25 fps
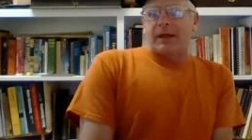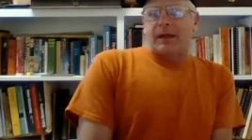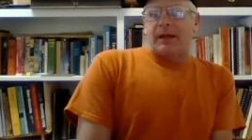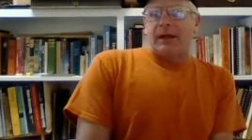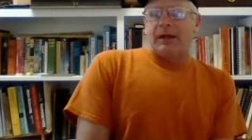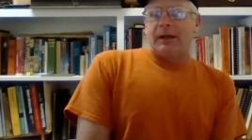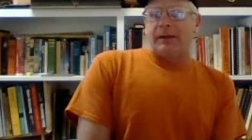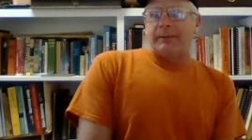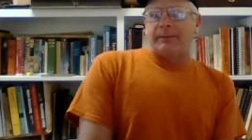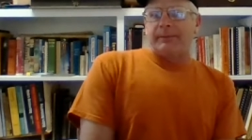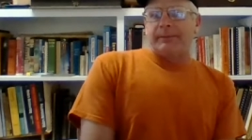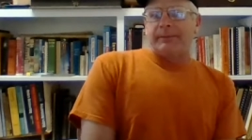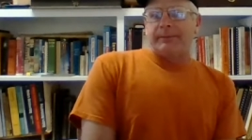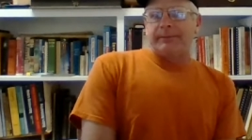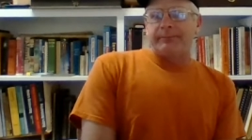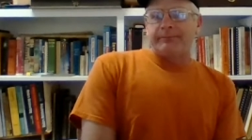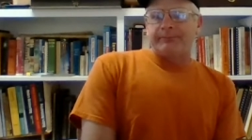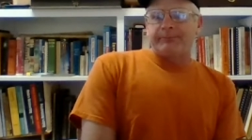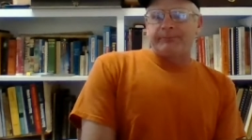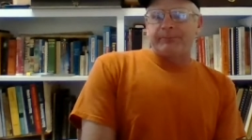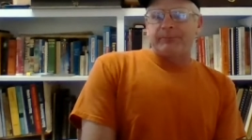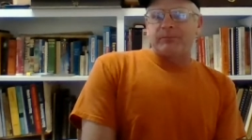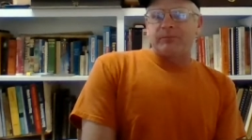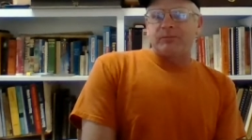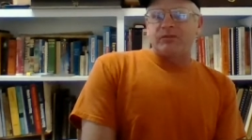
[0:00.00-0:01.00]
um,
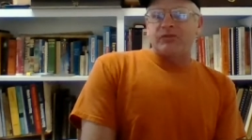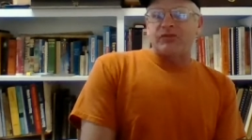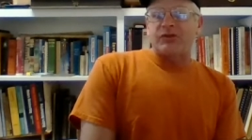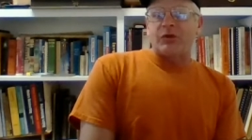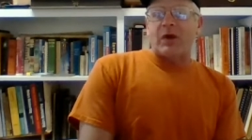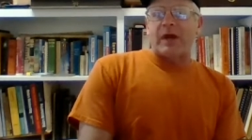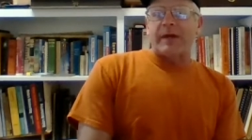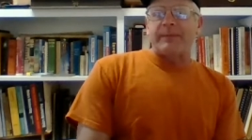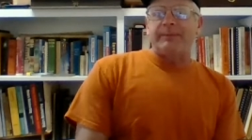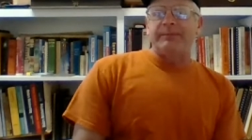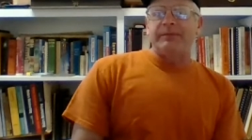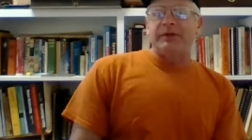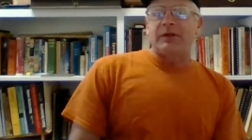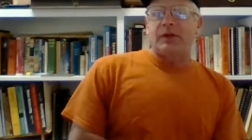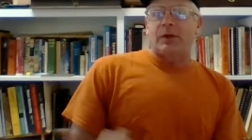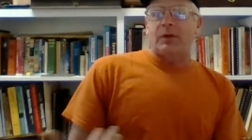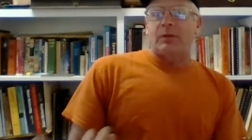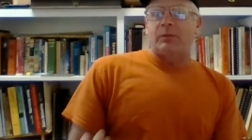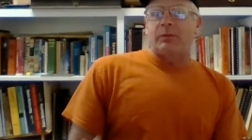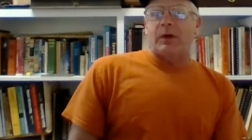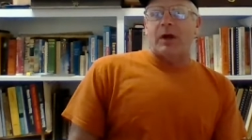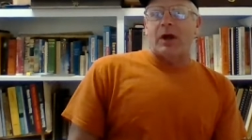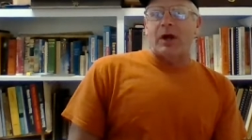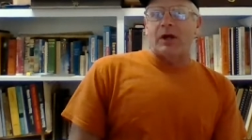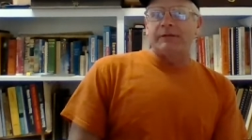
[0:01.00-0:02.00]
so I, you
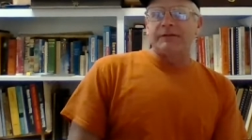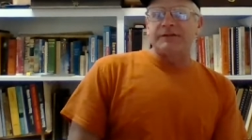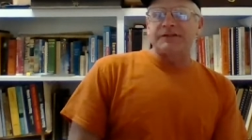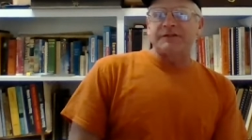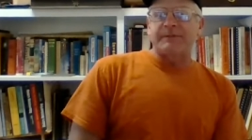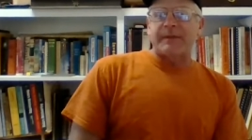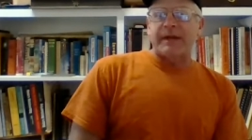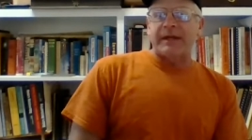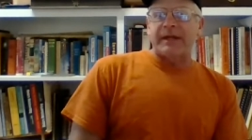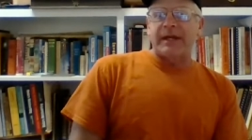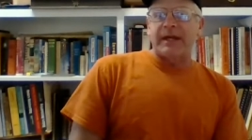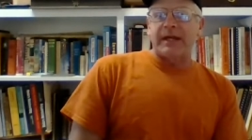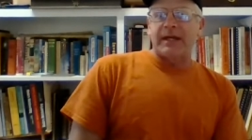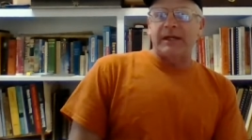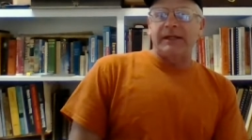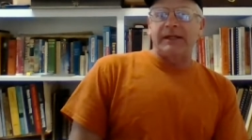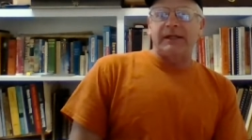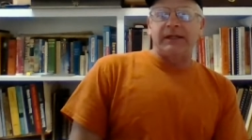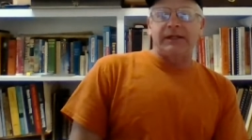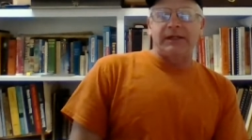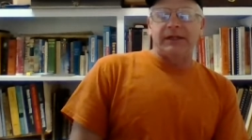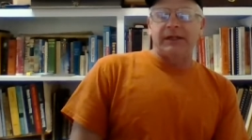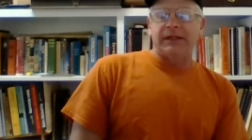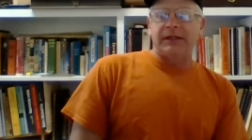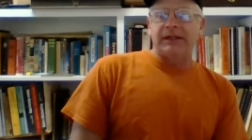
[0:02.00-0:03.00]
know, harvest my
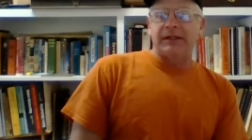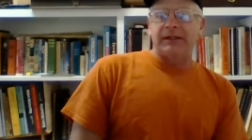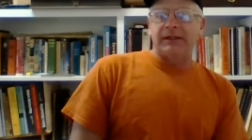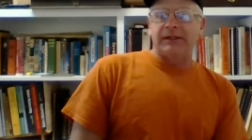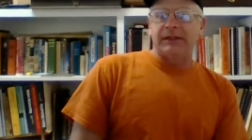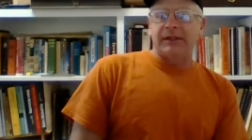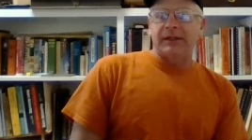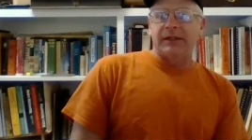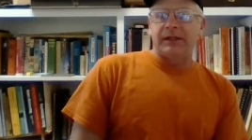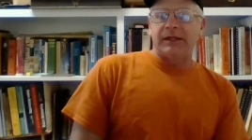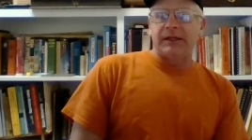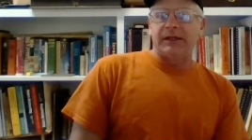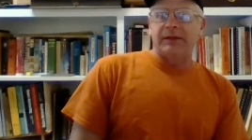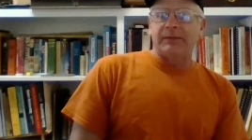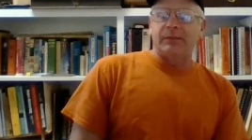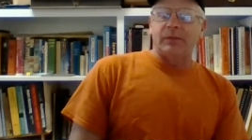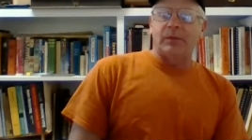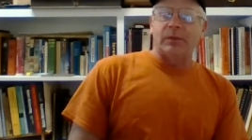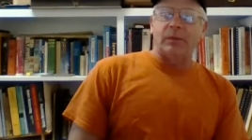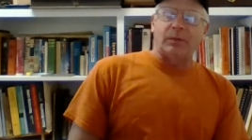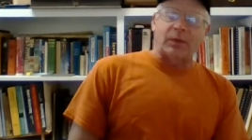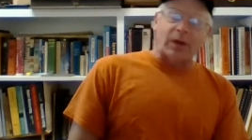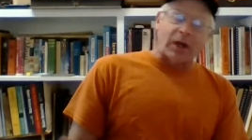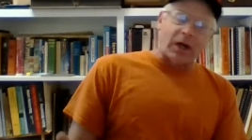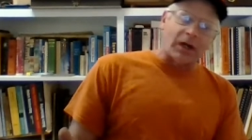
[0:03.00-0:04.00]
honey in uh,
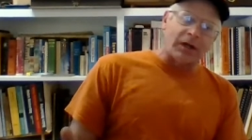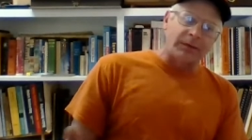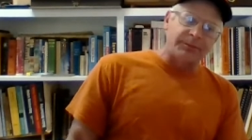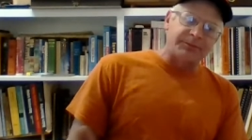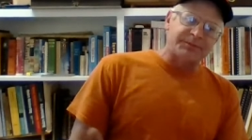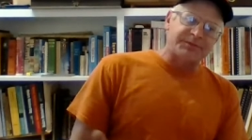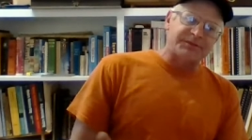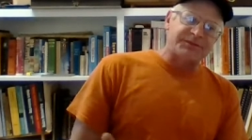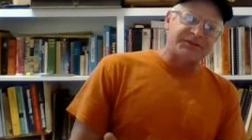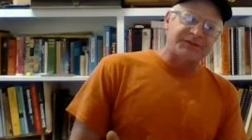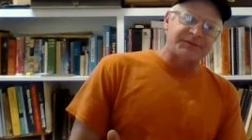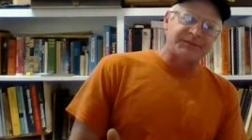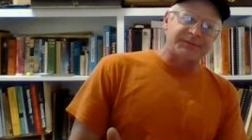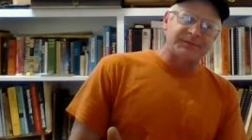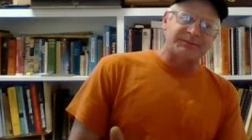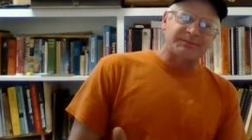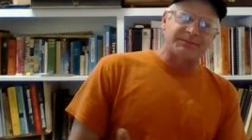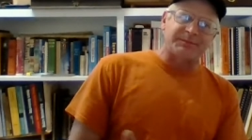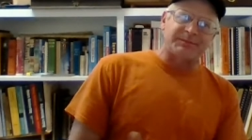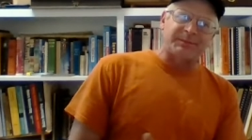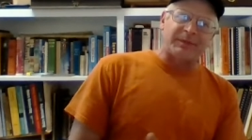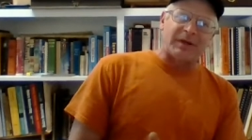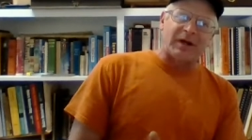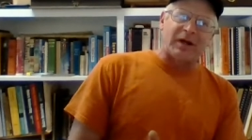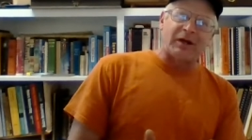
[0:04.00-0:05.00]
our
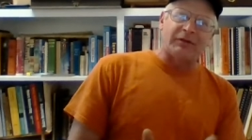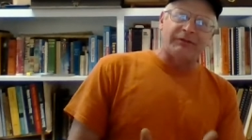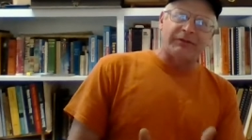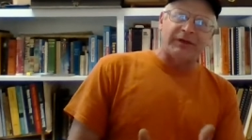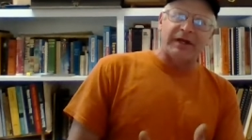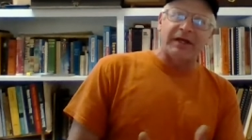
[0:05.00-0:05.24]
our